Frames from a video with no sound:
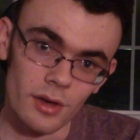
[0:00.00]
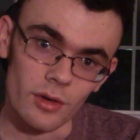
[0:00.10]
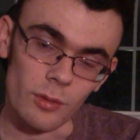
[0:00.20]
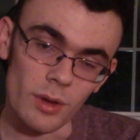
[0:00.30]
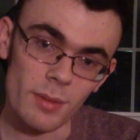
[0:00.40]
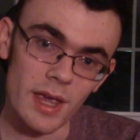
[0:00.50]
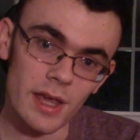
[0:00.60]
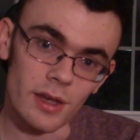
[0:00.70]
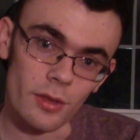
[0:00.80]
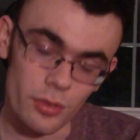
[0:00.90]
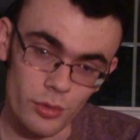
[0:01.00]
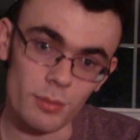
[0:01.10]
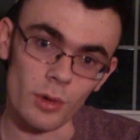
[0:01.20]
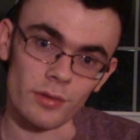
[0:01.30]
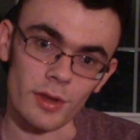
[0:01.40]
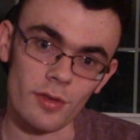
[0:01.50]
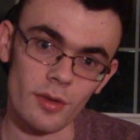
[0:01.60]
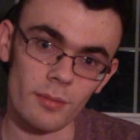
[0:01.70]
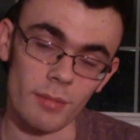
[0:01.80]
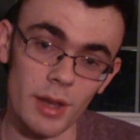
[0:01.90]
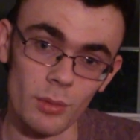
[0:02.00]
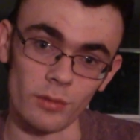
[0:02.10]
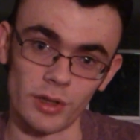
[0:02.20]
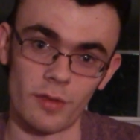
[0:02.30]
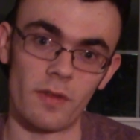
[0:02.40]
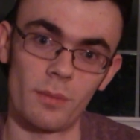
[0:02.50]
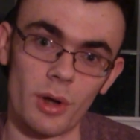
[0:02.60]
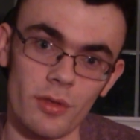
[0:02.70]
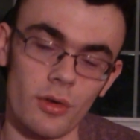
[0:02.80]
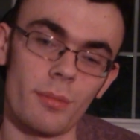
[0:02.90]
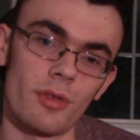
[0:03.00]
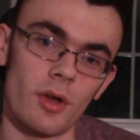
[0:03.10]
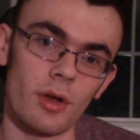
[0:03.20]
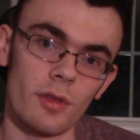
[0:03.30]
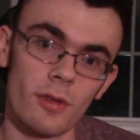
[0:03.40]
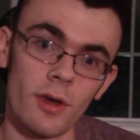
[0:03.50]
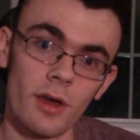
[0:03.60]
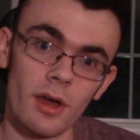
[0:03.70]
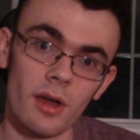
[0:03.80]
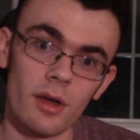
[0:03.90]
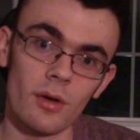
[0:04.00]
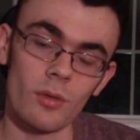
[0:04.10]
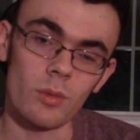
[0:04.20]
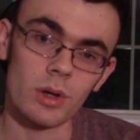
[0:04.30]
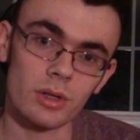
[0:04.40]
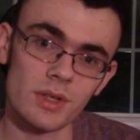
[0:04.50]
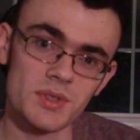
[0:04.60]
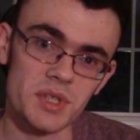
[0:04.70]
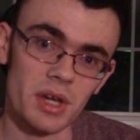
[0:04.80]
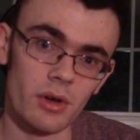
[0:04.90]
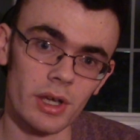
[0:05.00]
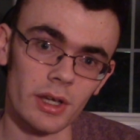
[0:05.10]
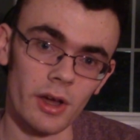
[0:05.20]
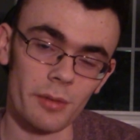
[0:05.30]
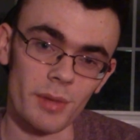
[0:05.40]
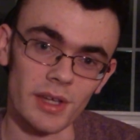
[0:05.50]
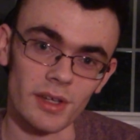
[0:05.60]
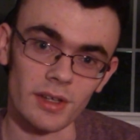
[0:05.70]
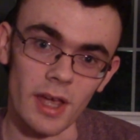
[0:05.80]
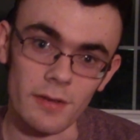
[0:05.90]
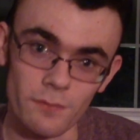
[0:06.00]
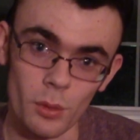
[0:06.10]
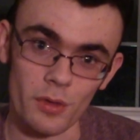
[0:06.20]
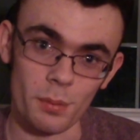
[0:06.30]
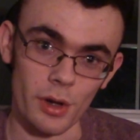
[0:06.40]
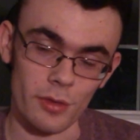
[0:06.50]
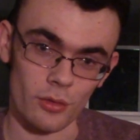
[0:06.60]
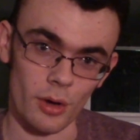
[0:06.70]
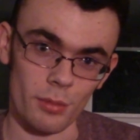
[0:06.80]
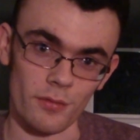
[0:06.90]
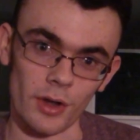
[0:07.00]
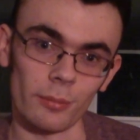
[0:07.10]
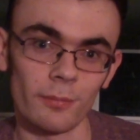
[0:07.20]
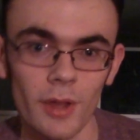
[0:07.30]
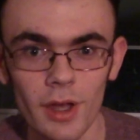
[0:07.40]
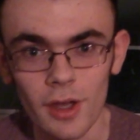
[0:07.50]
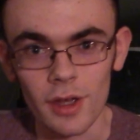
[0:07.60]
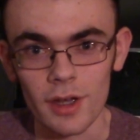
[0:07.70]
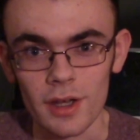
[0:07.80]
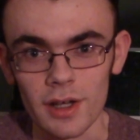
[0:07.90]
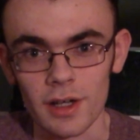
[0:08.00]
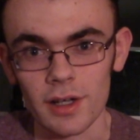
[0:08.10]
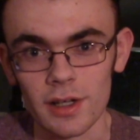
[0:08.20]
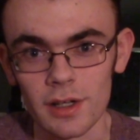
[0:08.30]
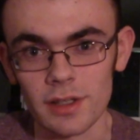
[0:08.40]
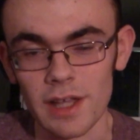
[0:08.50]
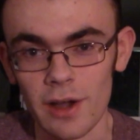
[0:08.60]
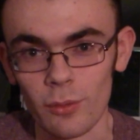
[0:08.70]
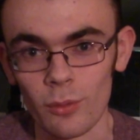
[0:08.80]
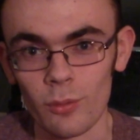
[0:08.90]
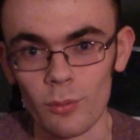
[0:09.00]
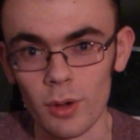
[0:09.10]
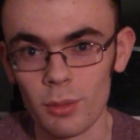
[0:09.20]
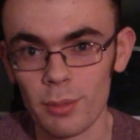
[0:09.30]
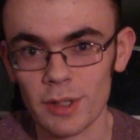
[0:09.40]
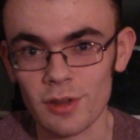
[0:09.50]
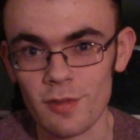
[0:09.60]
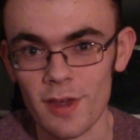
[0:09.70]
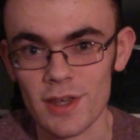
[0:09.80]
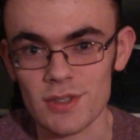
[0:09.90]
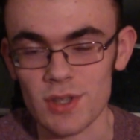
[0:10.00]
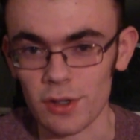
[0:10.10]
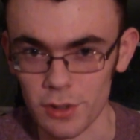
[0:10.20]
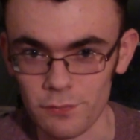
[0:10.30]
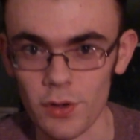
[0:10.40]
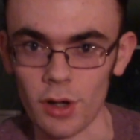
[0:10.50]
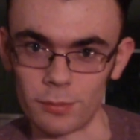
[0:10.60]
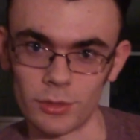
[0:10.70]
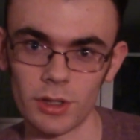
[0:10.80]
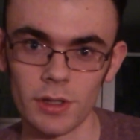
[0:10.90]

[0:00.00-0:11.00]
We made 3 movies, main movies in the Breadcrumbs series. We are considering on making a 4th Breadcrumbs film. Now, what I'm about to say is not confirmed.